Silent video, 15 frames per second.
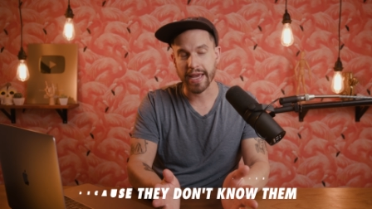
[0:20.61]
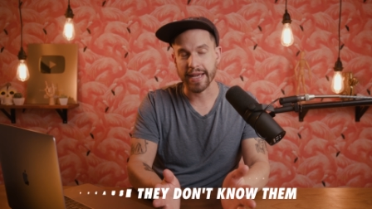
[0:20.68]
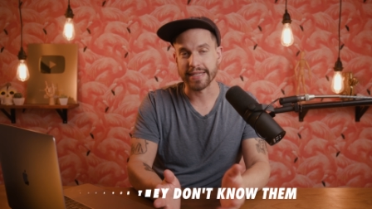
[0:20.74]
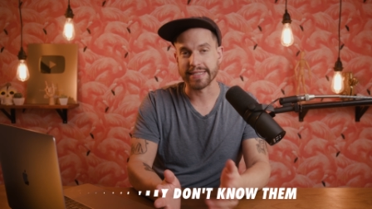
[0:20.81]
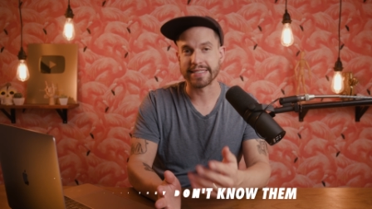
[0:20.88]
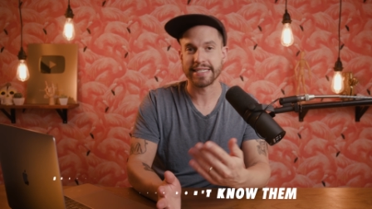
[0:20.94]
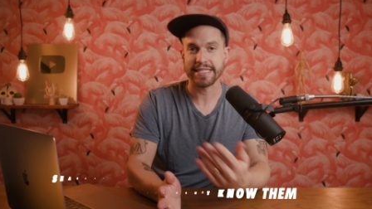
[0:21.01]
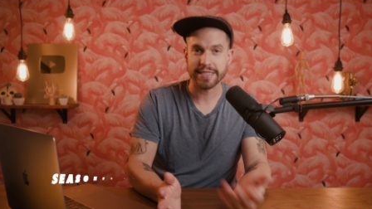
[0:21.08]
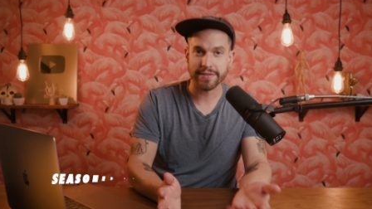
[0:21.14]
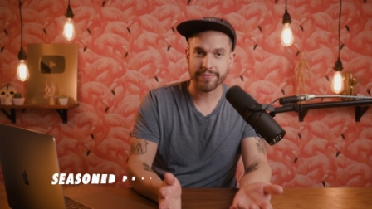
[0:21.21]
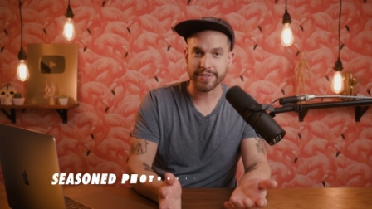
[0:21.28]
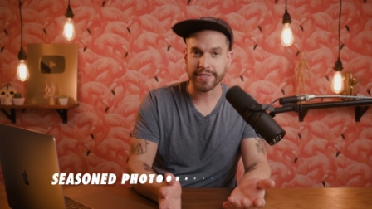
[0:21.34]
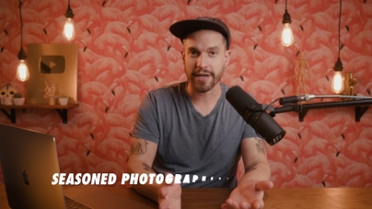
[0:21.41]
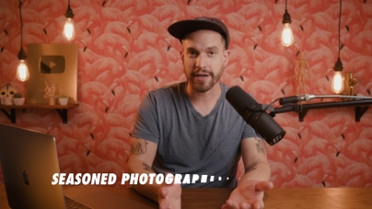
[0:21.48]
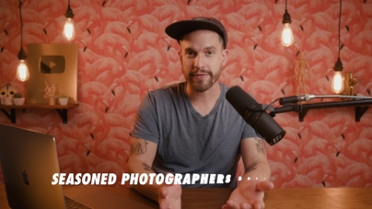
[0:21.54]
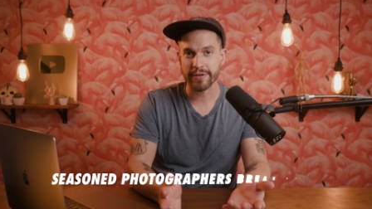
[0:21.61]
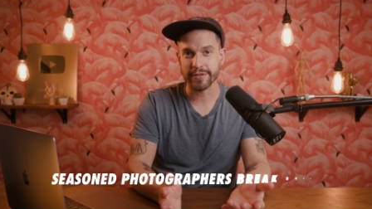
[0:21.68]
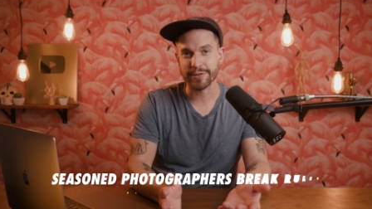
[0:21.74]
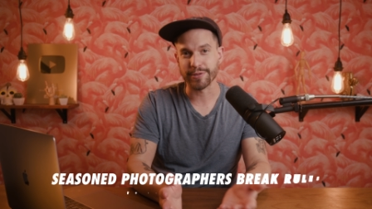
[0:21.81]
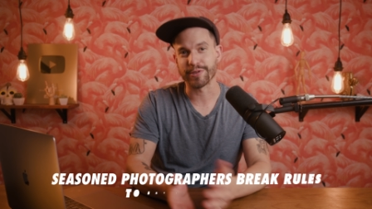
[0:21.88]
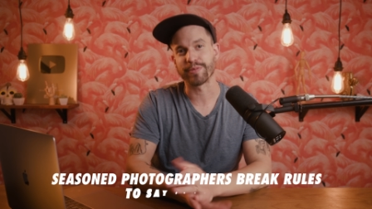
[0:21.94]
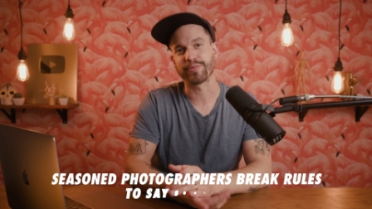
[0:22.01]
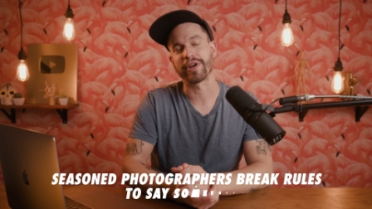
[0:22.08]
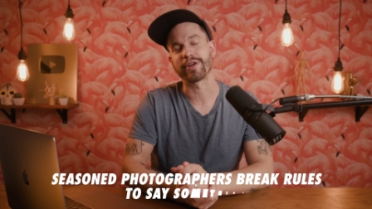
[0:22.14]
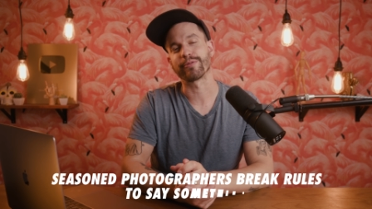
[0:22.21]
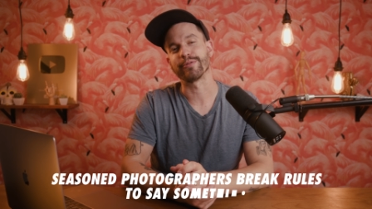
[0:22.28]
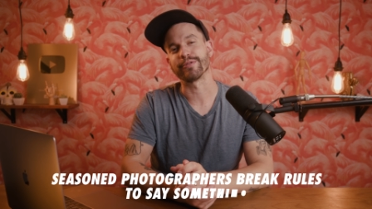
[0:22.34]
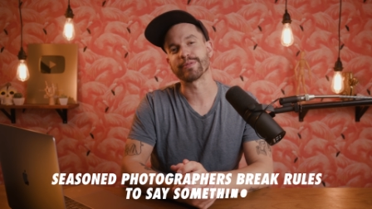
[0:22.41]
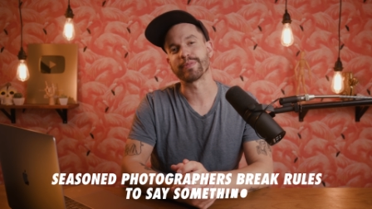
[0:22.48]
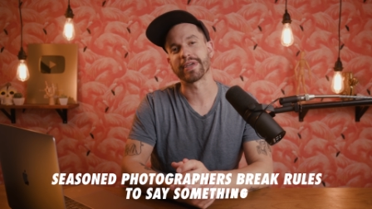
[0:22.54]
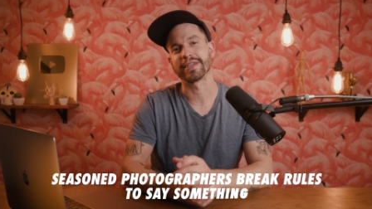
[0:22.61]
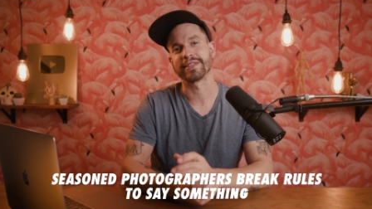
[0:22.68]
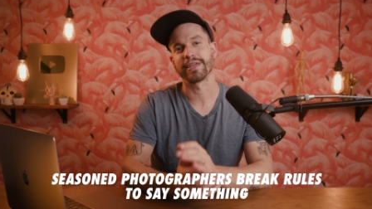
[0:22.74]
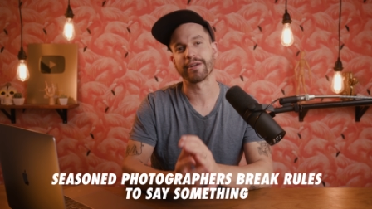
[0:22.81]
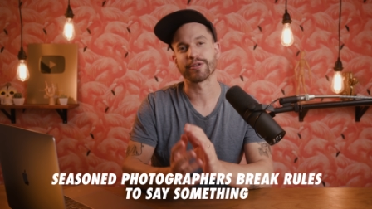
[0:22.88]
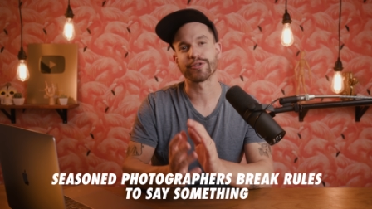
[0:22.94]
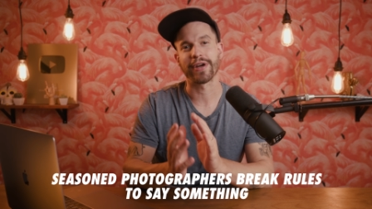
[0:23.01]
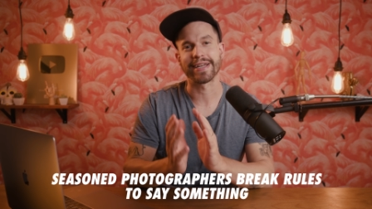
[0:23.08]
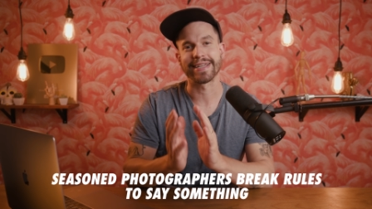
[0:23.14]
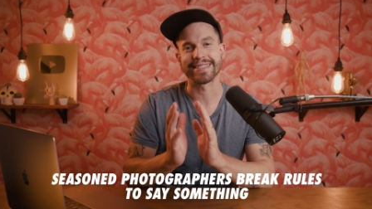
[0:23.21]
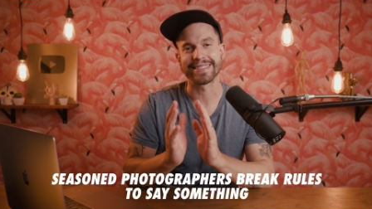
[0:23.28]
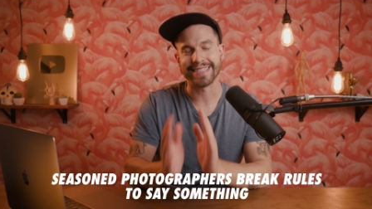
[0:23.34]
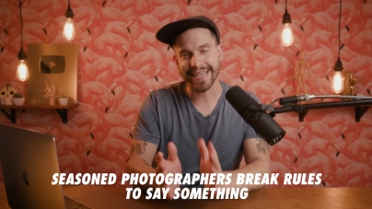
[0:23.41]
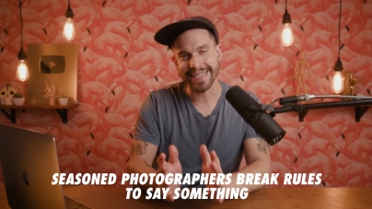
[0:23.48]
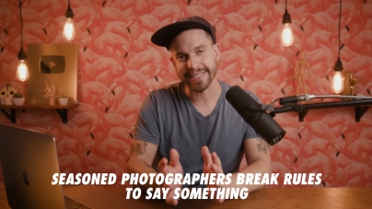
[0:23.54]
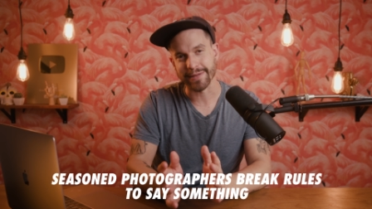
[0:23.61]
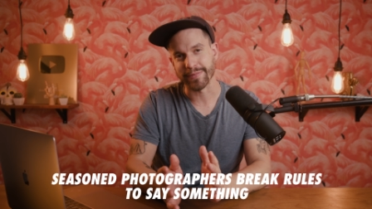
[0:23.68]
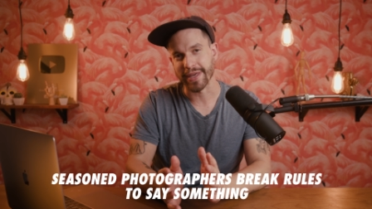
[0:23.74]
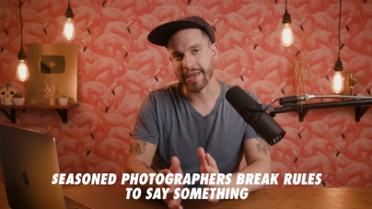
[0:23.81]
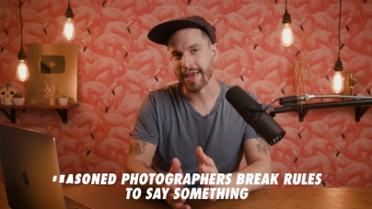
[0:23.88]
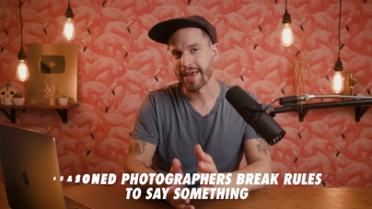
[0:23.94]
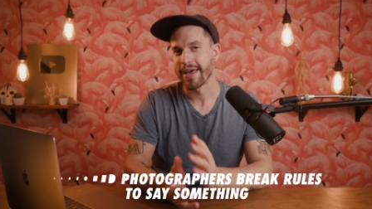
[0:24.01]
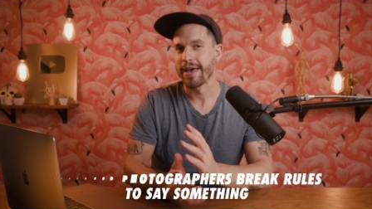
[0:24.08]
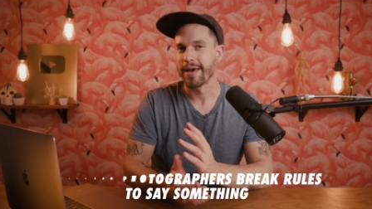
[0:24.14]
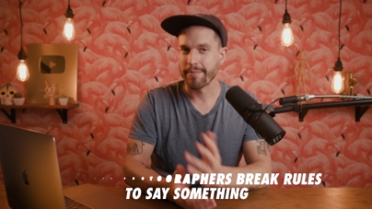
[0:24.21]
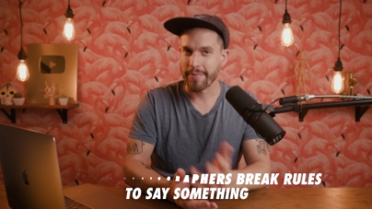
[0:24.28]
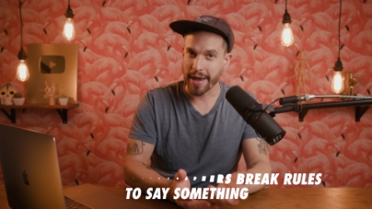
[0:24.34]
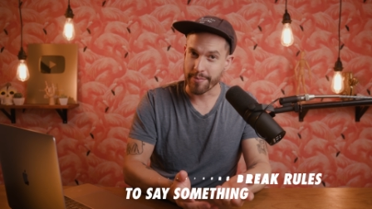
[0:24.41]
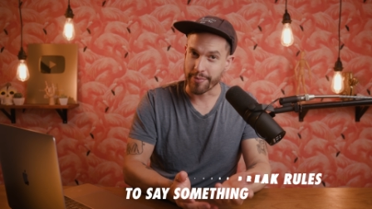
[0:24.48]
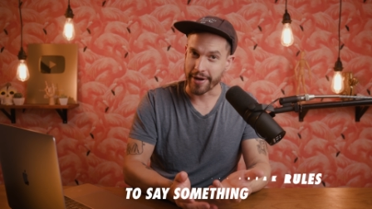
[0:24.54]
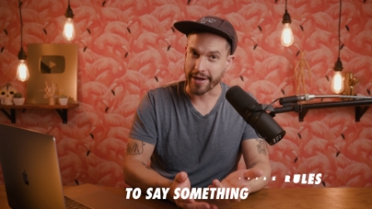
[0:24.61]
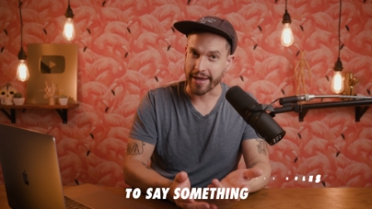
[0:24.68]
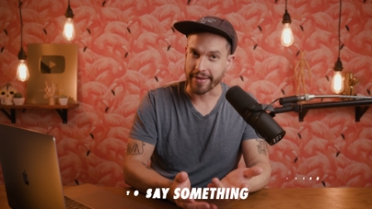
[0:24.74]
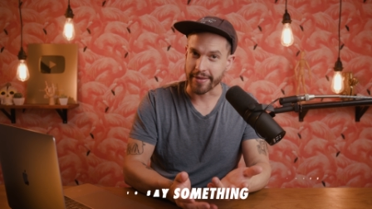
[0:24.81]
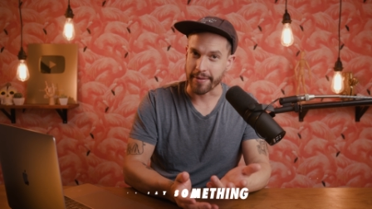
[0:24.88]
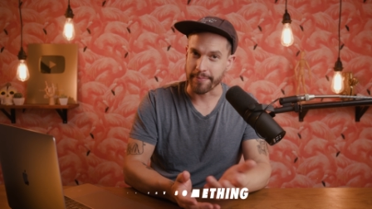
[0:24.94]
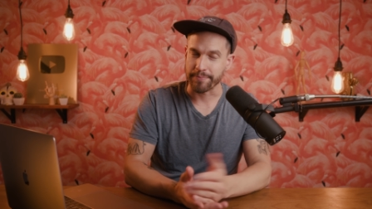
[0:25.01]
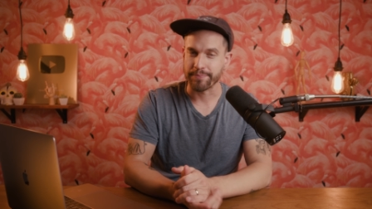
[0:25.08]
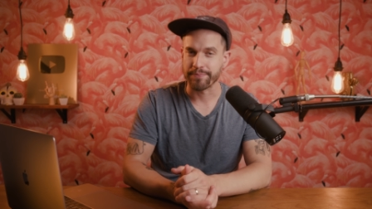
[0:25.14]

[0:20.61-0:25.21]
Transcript: and seasoned photographers usually break rules because they are trying to say something by breaking them.